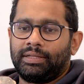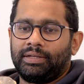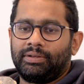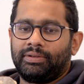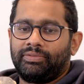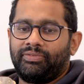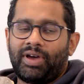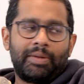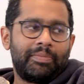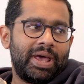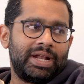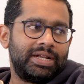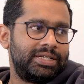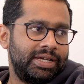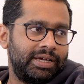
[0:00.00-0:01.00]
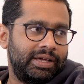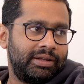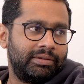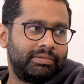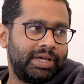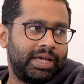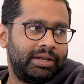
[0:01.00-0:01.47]
the fund manager
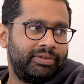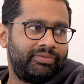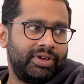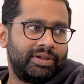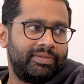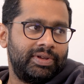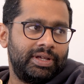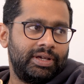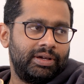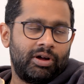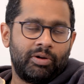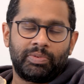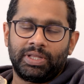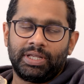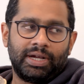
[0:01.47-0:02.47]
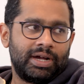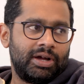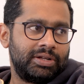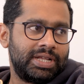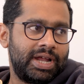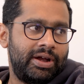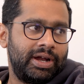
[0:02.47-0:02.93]
and effectively opened the
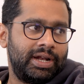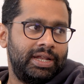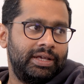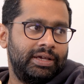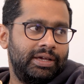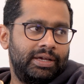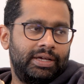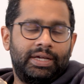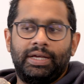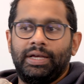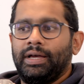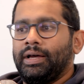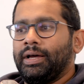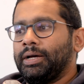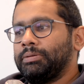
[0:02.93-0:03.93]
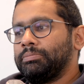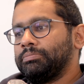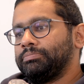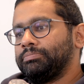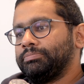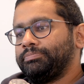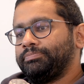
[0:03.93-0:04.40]
account directly.
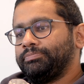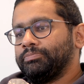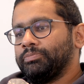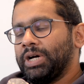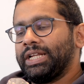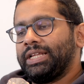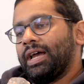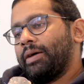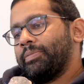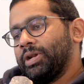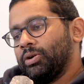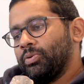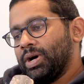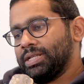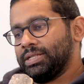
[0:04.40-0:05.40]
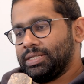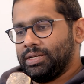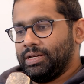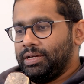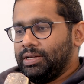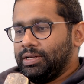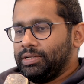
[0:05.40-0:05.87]
But yeah, I mean it was
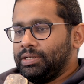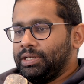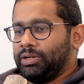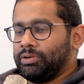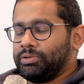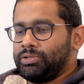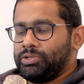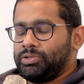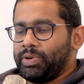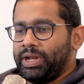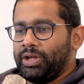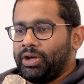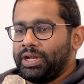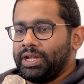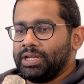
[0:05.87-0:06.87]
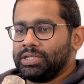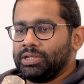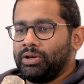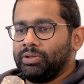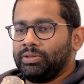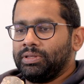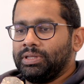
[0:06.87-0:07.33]
20 odd years
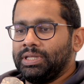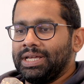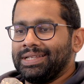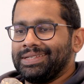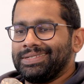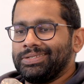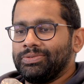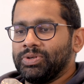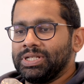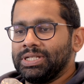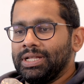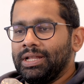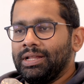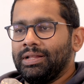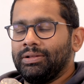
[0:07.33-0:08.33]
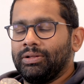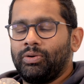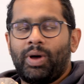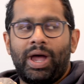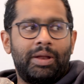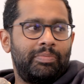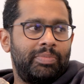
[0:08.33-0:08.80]
ago, things were still
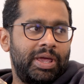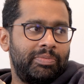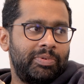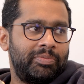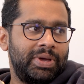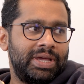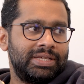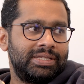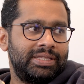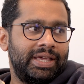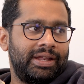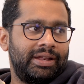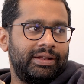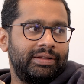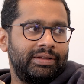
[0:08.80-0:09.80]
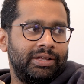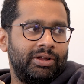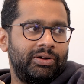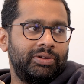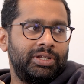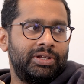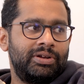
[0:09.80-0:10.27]
quite paper based then.
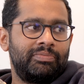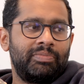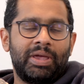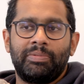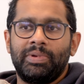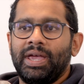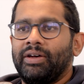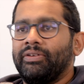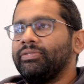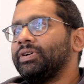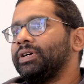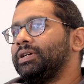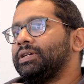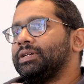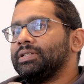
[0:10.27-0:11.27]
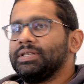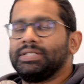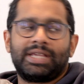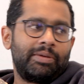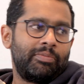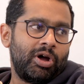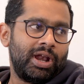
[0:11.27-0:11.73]
You didn't maybe have the
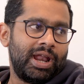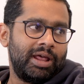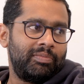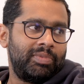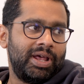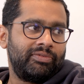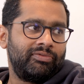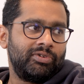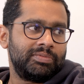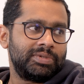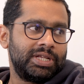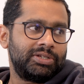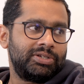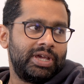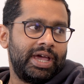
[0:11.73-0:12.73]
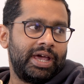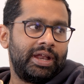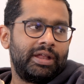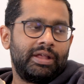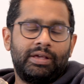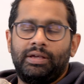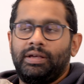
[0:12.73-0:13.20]
same online platforms that you
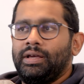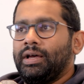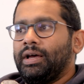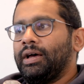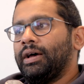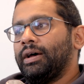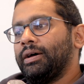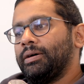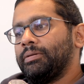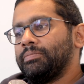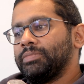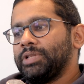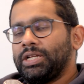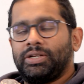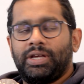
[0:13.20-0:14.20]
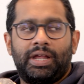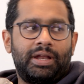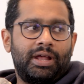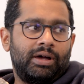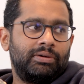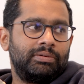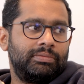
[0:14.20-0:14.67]
had
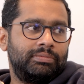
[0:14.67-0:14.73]
now.